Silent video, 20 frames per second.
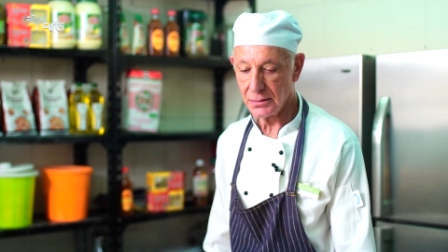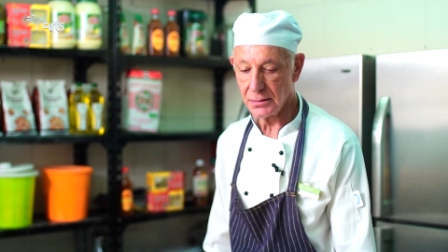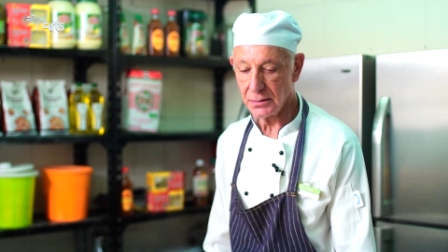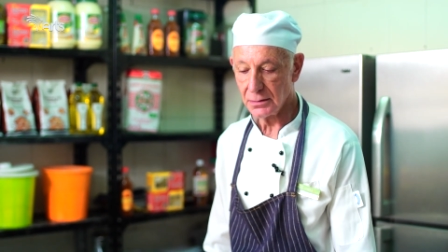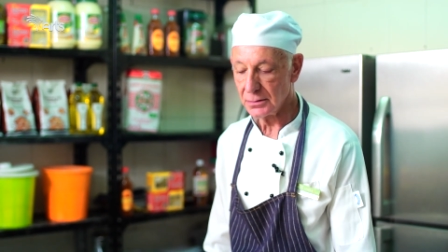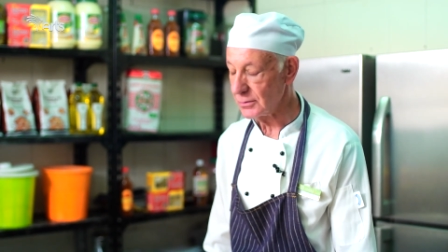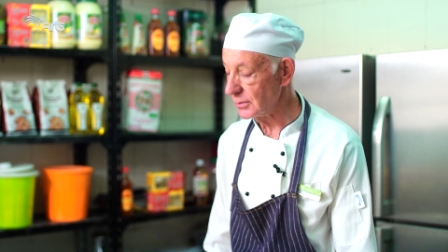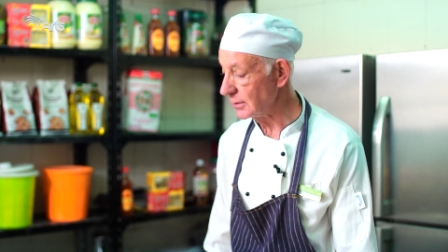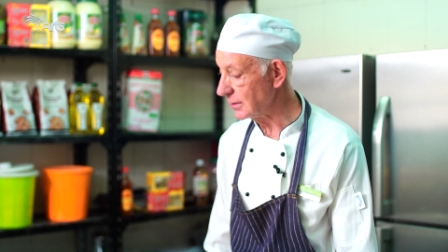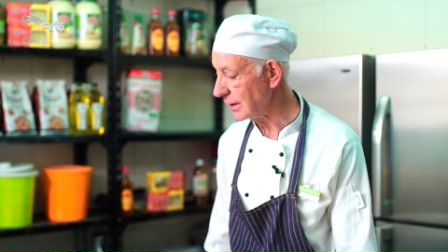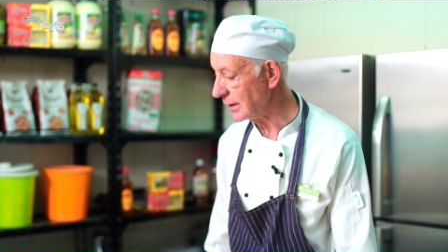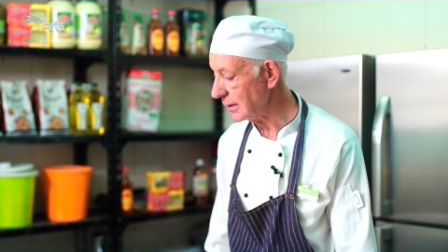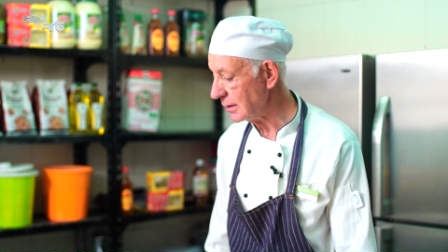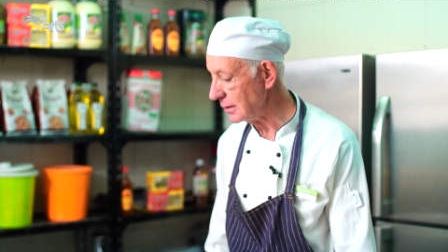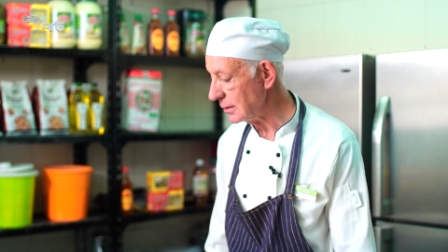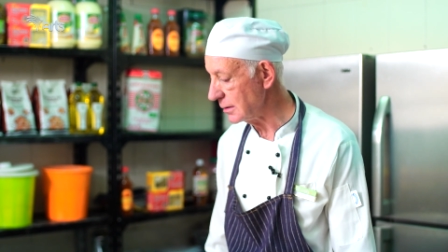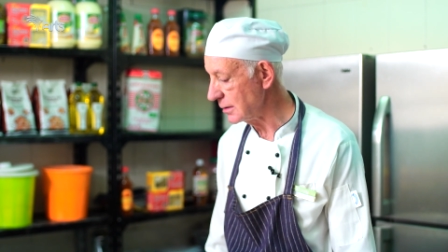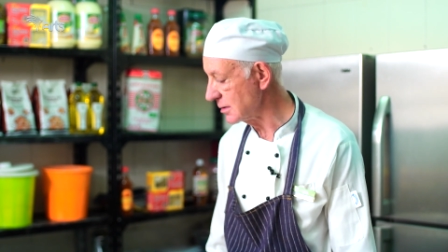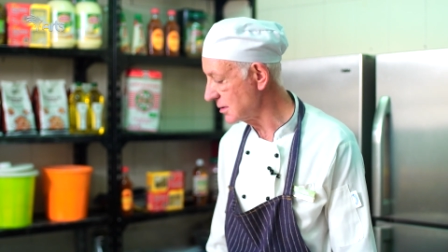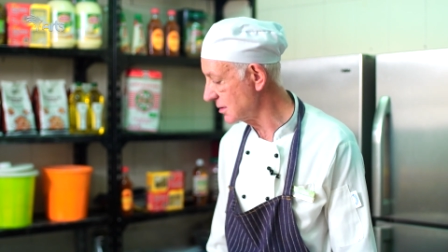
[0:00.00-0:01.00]
to you
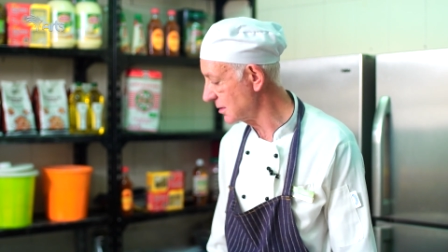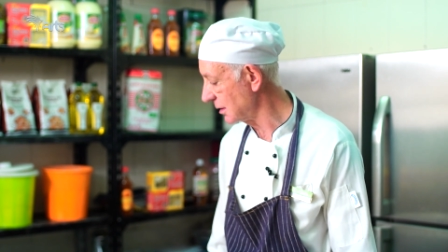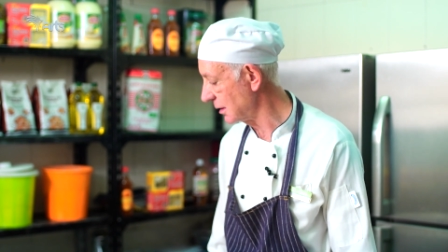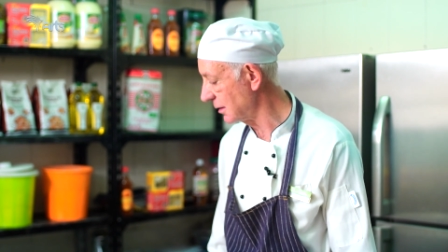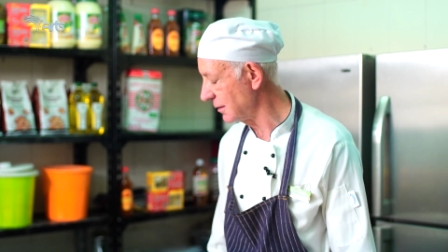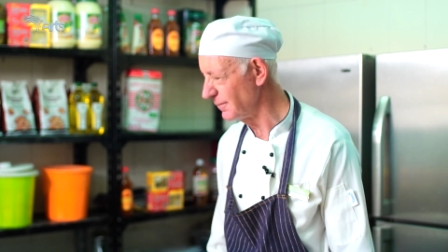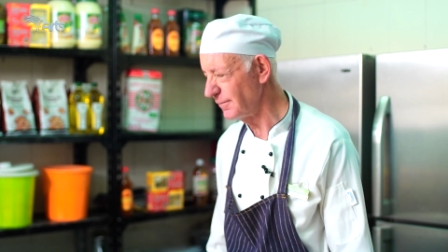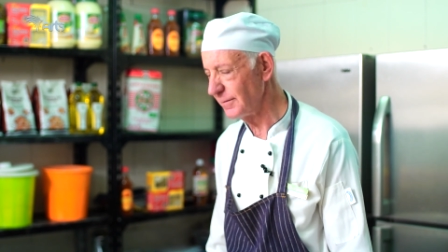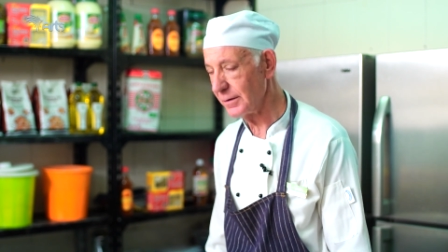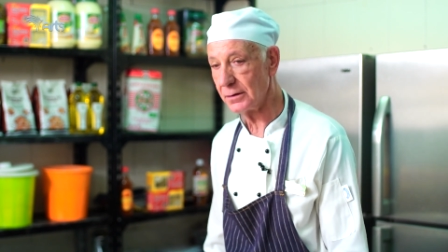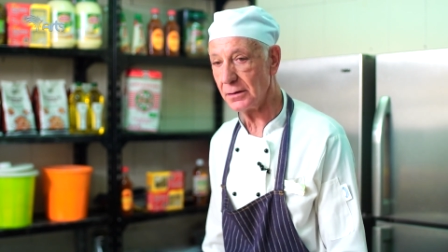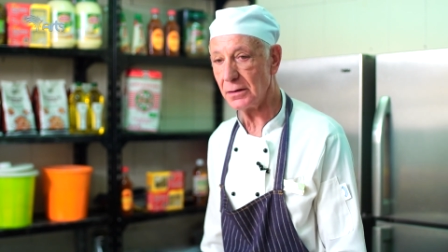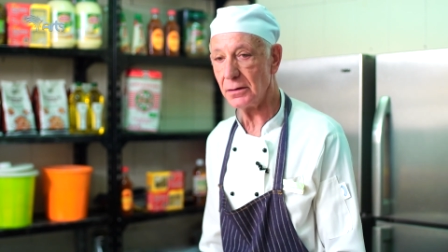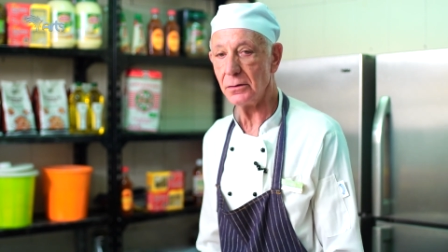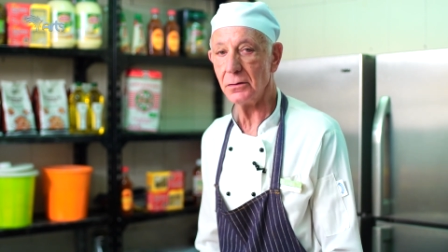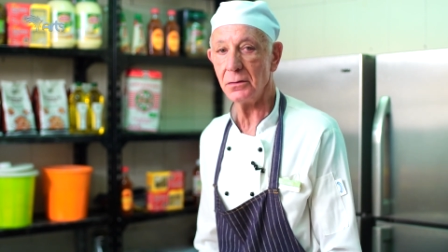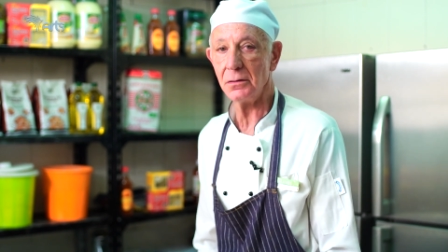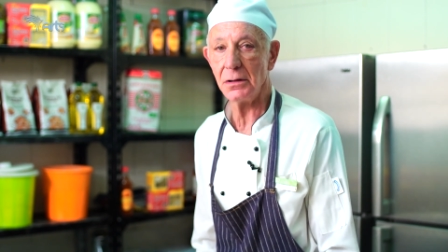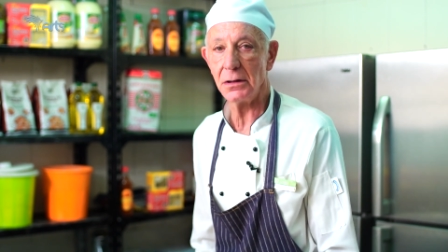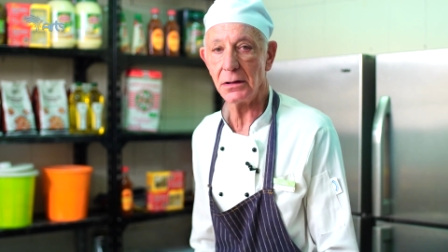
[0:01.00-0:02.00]
today is a very
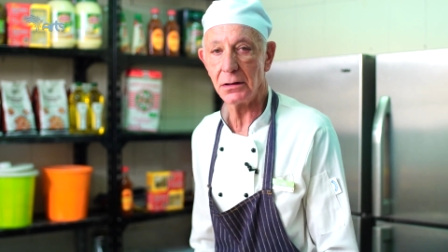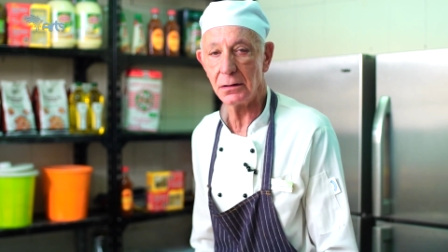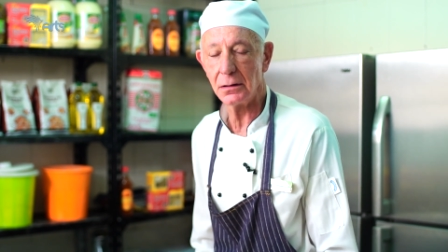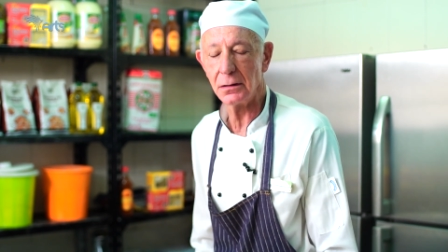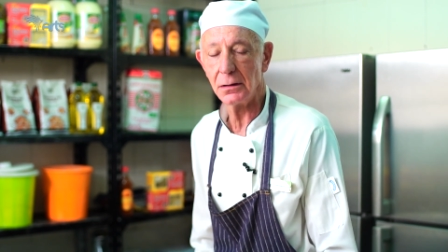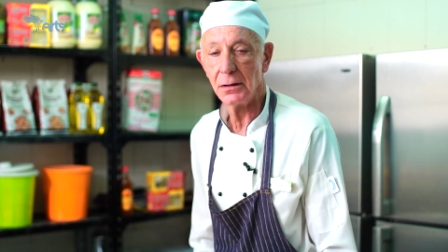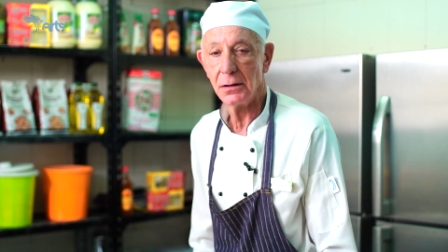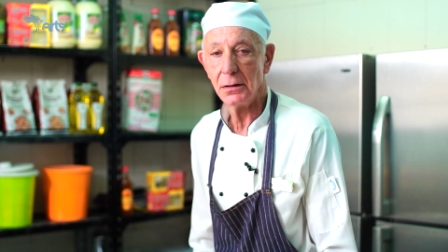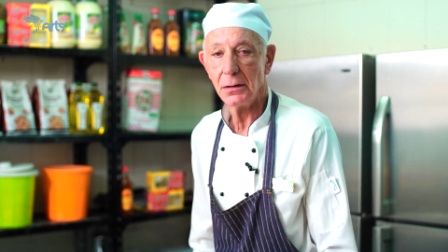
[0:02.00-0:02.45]
unique